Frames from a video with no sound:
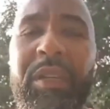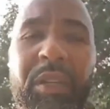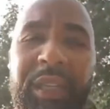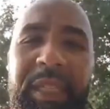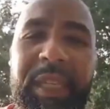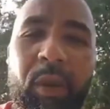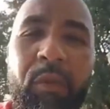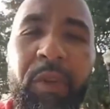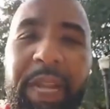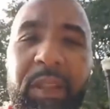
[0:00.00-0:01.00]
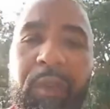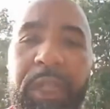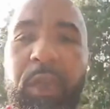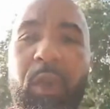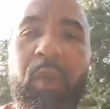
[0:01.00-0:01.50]
Couldn't get over that
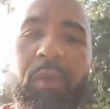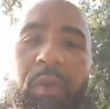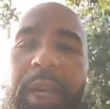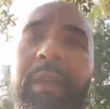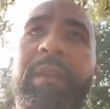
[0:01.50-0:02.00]
threshold, right?